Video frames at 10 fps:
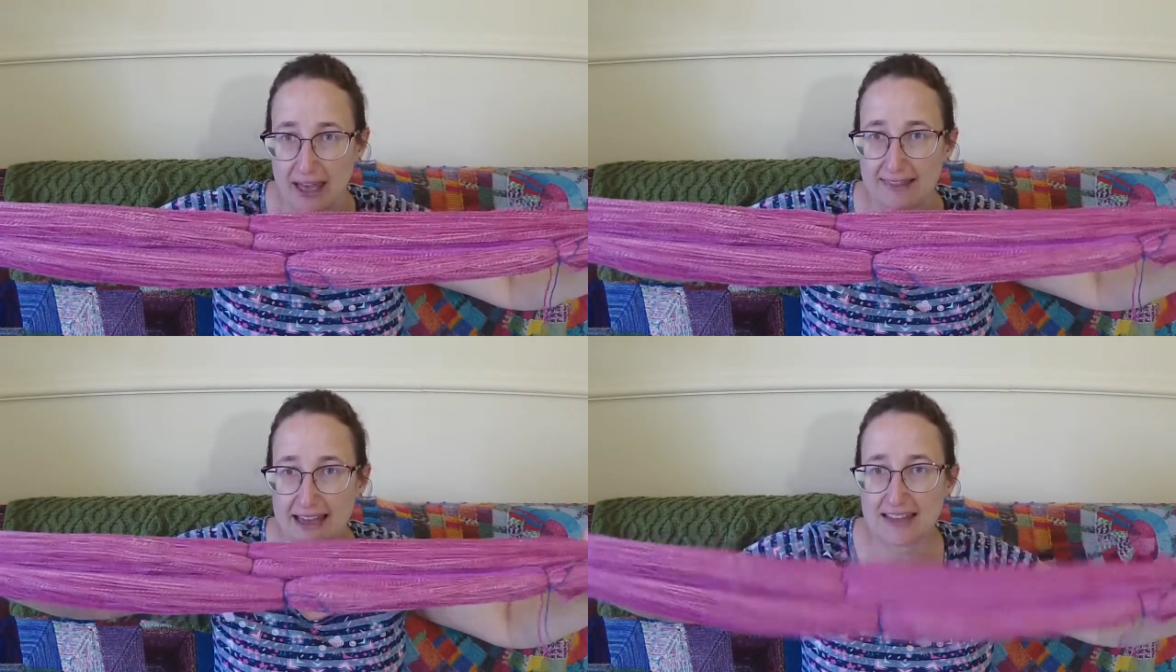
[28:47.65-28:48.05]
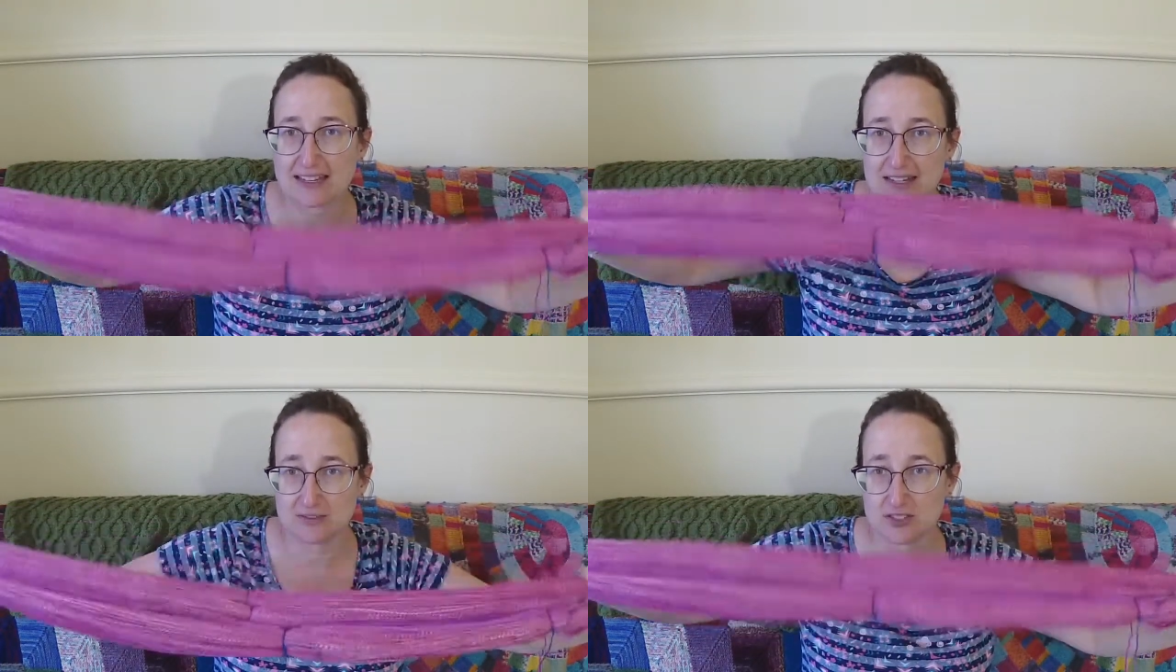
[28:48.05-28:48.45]
and
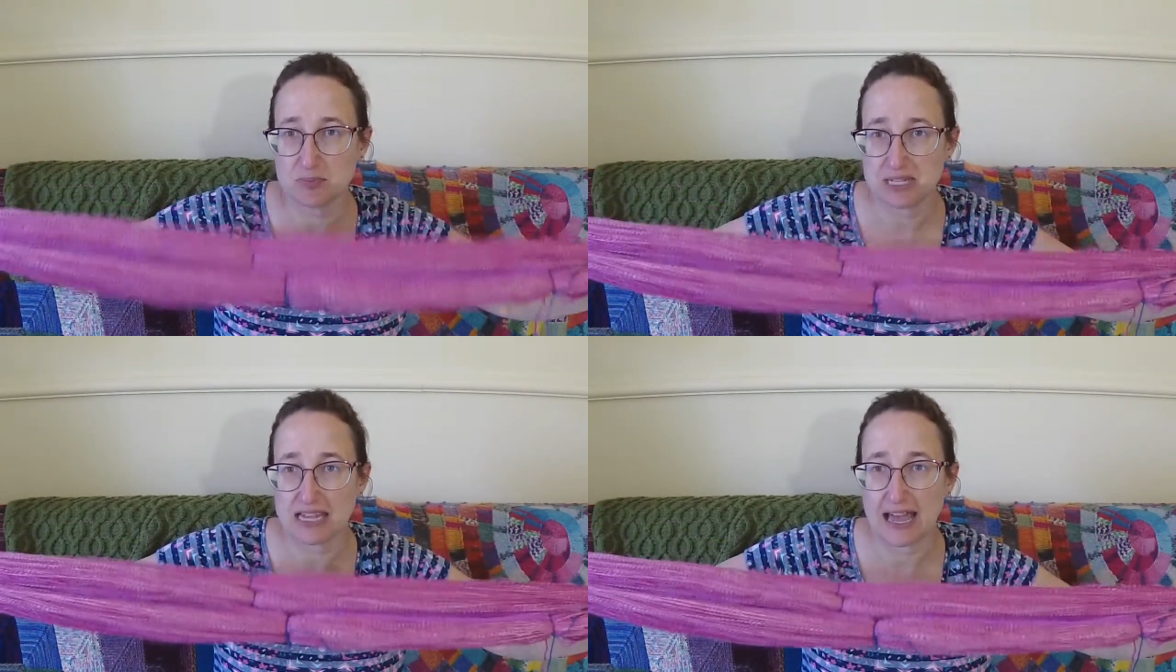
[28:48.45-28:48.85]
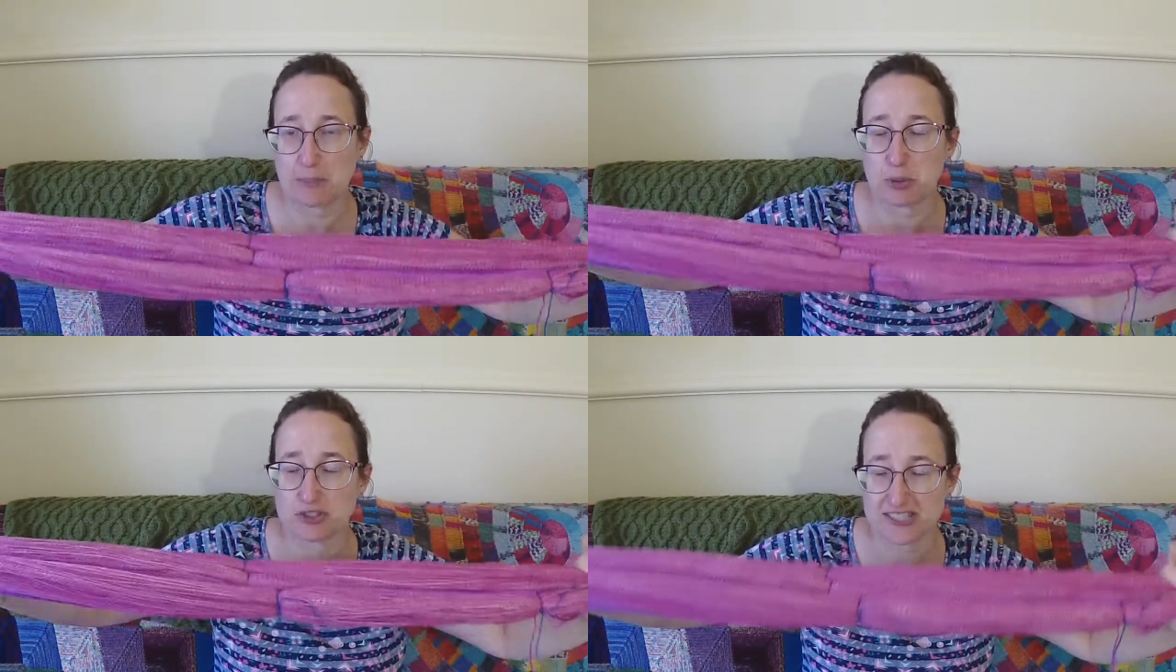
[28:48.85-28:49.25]
that gives me a
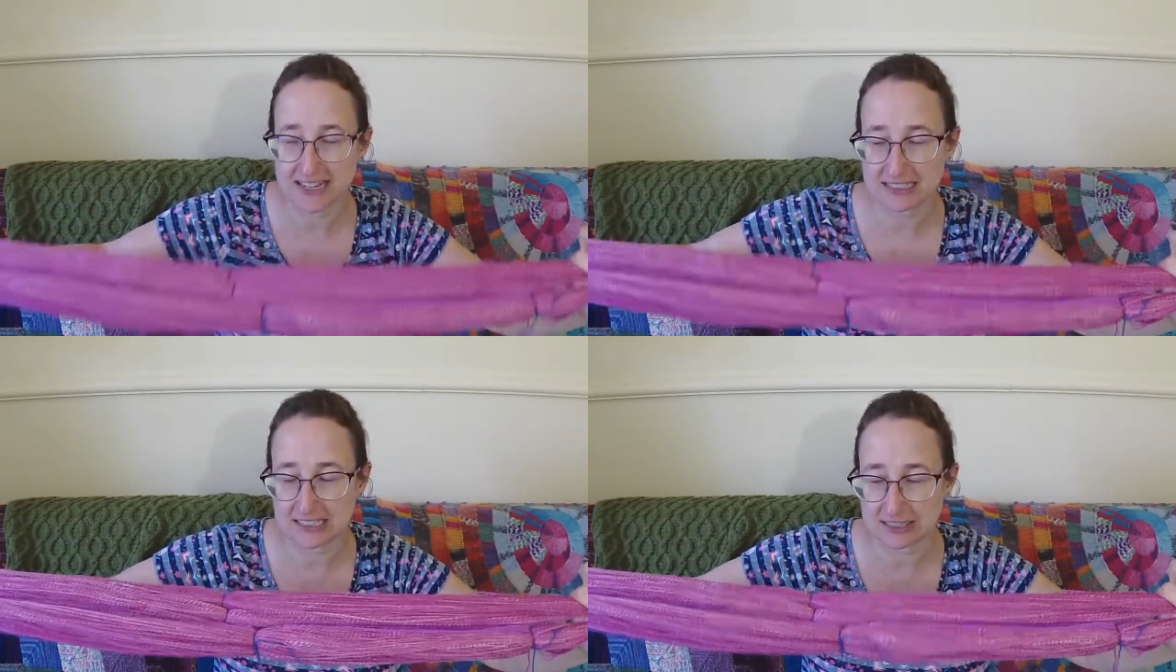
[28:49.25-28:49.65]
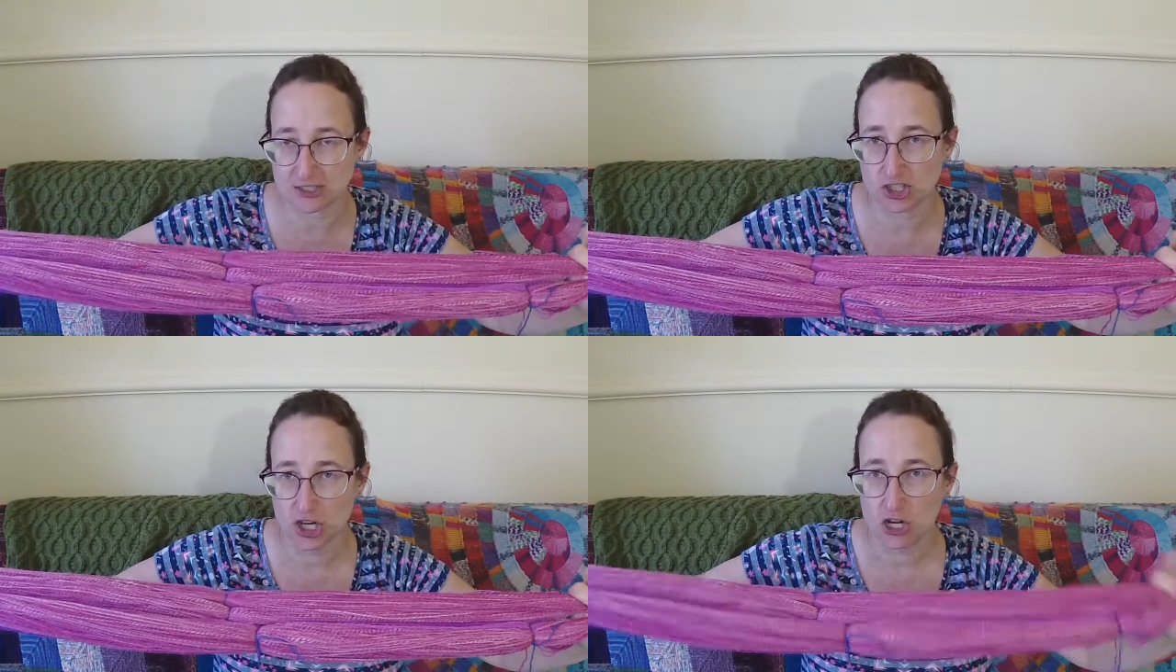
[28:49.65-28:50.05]

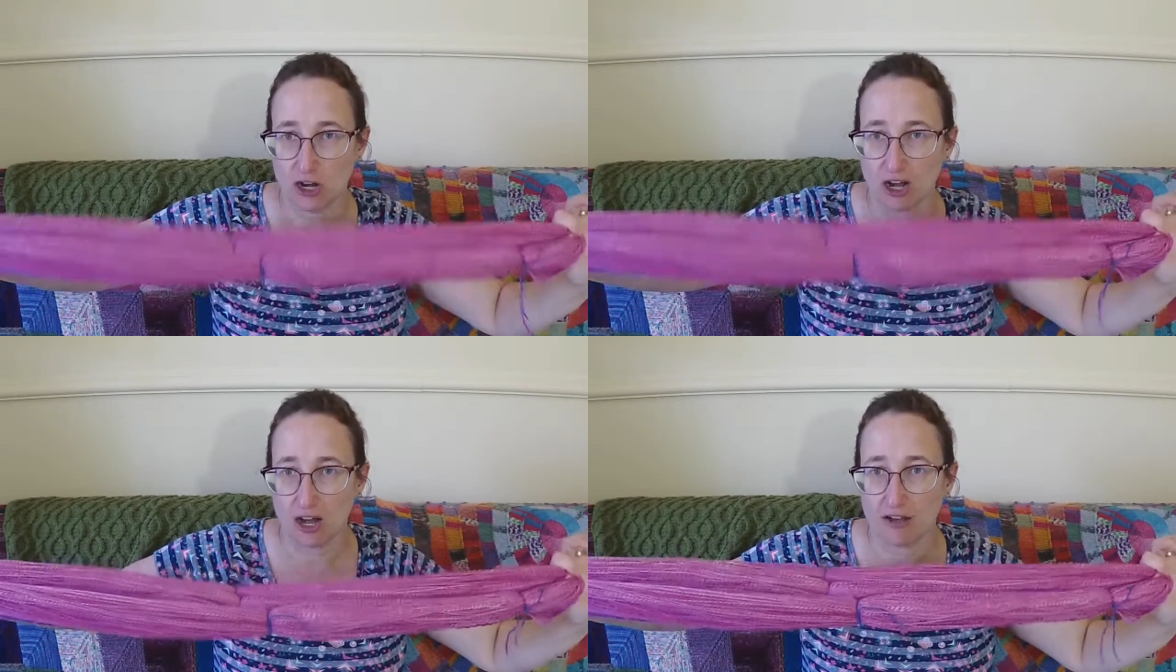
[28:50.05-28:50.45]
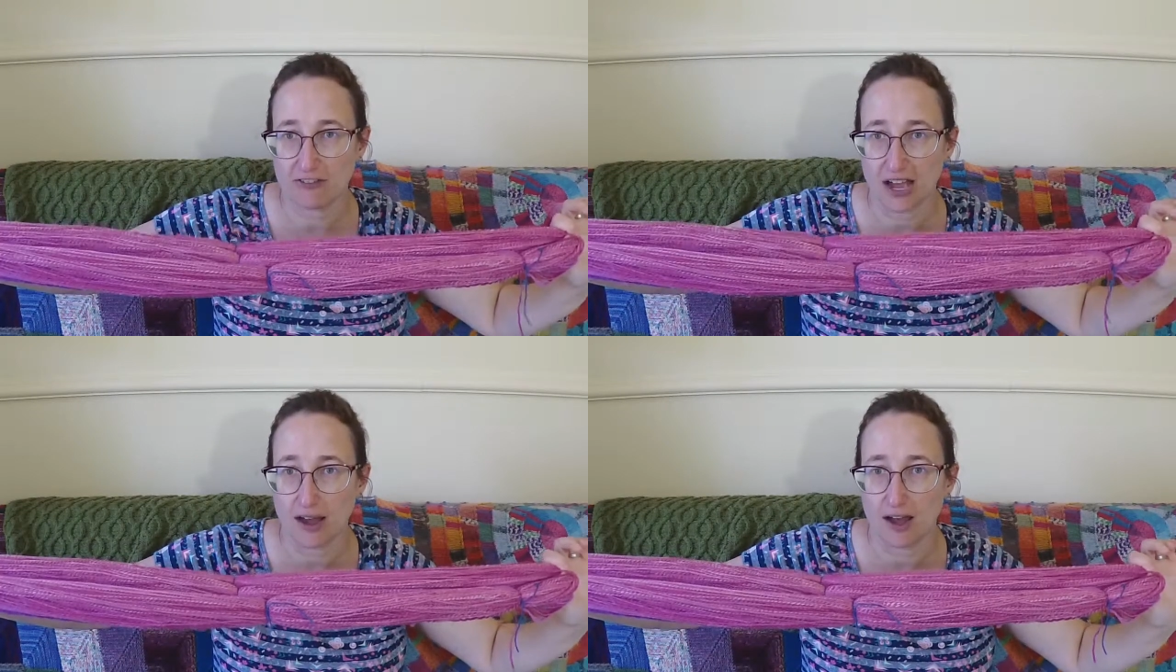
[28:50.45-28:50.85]
percentage
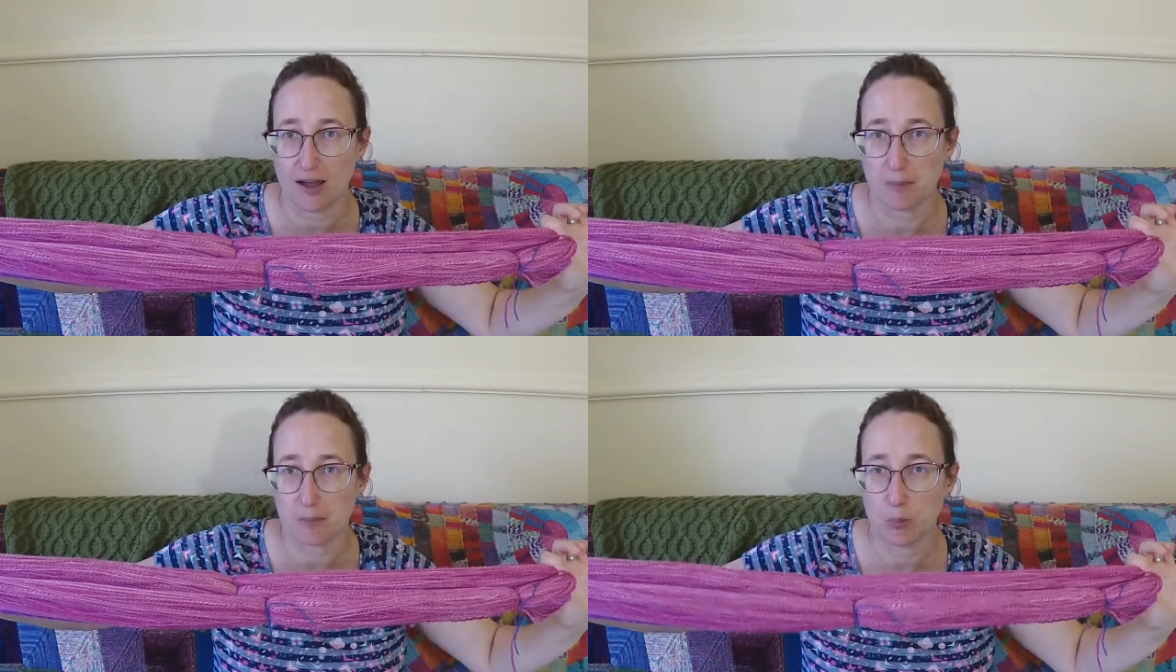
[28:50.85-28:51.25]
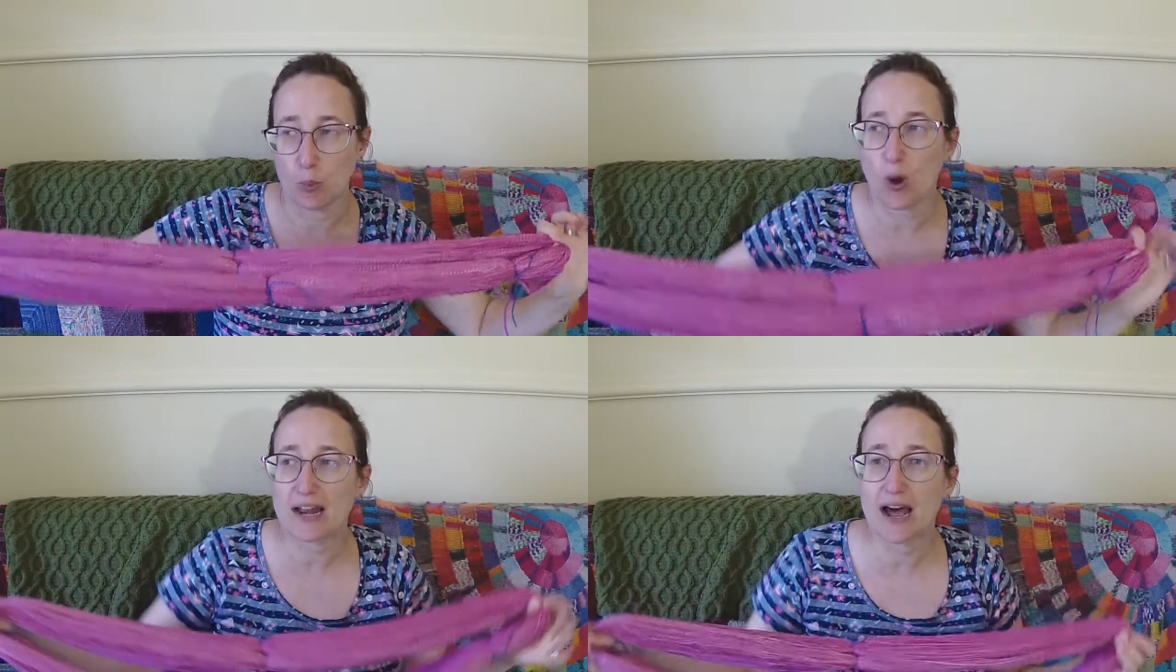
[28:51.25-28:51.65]
of
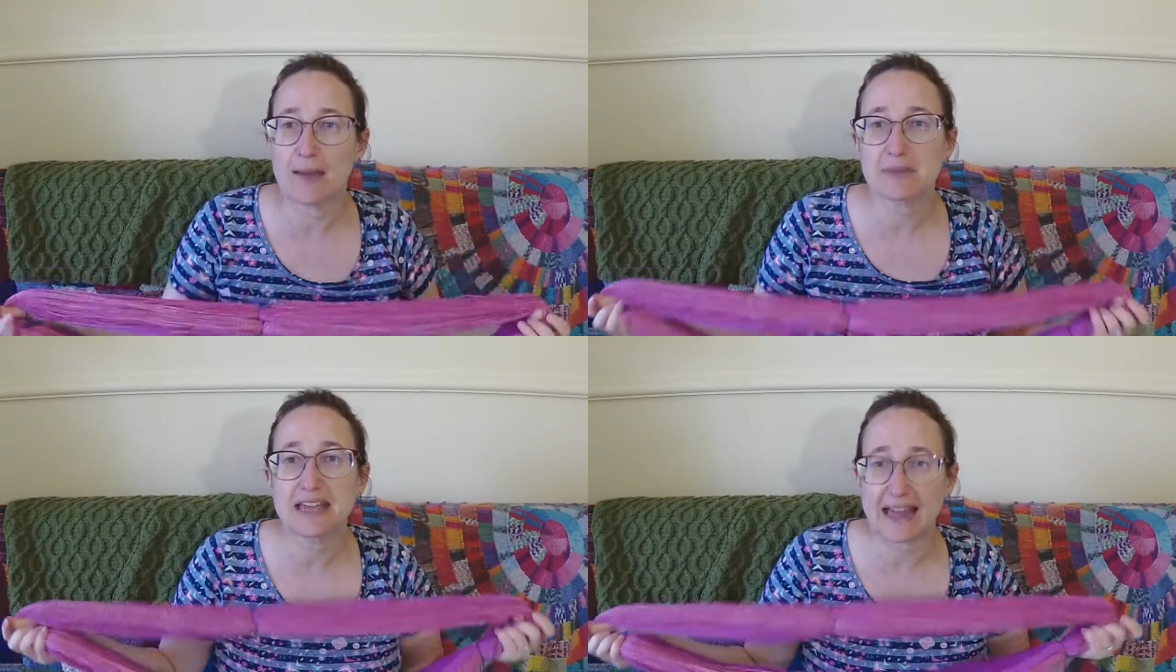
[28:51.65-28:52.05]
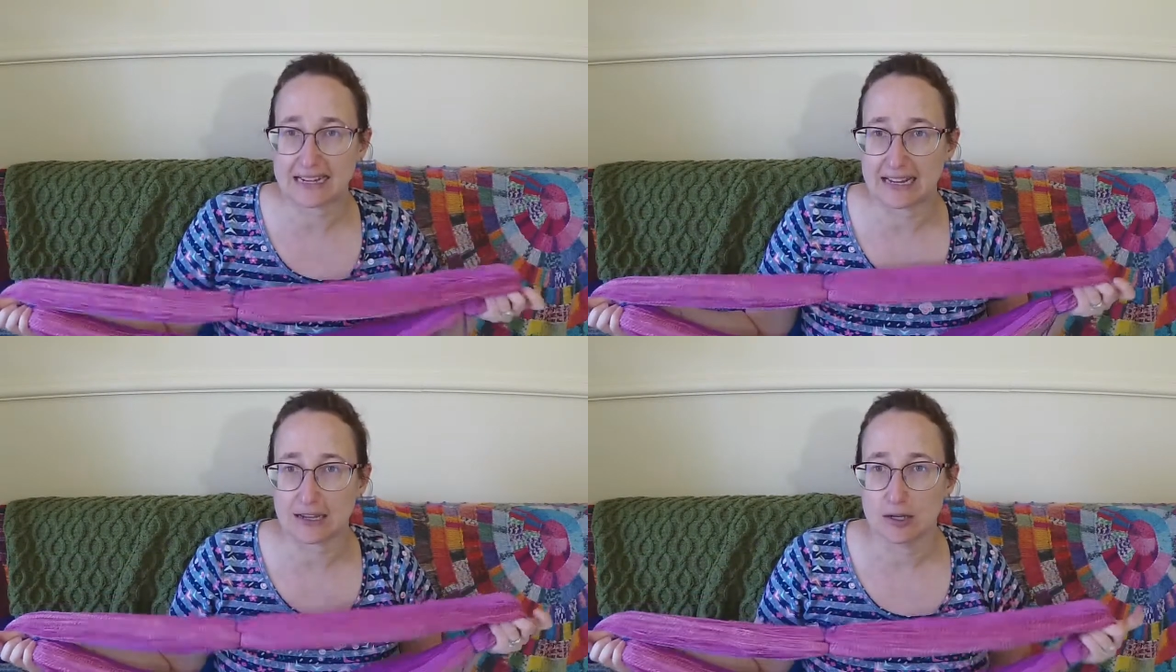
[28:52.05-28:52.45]
what I'm
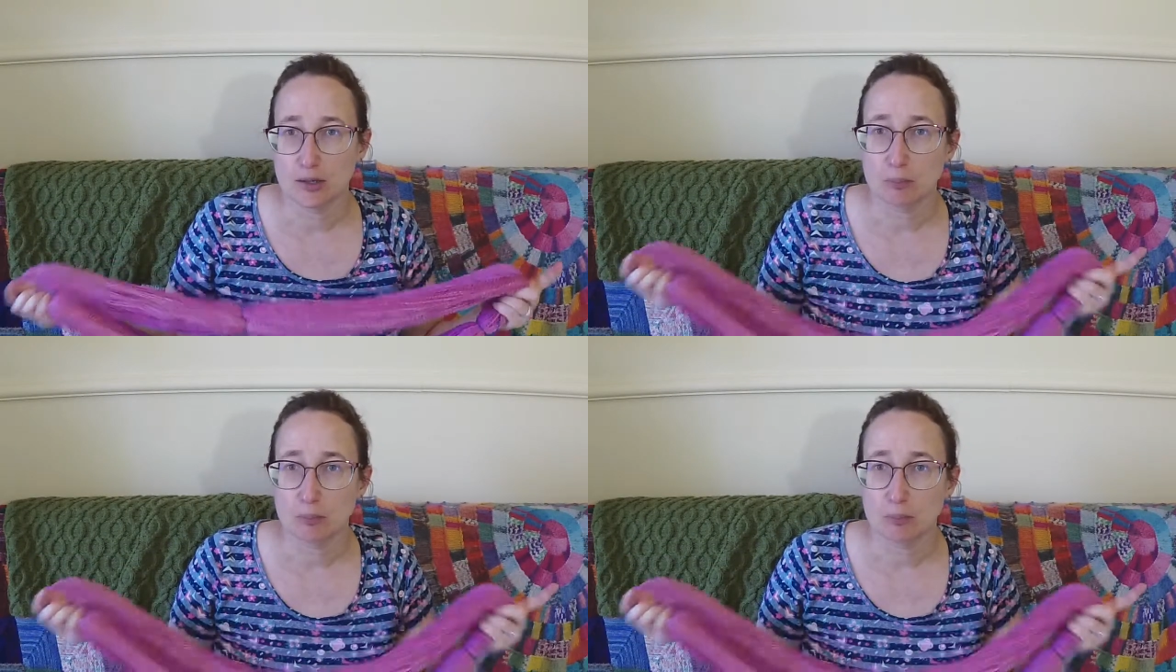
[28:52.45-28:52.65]
getting.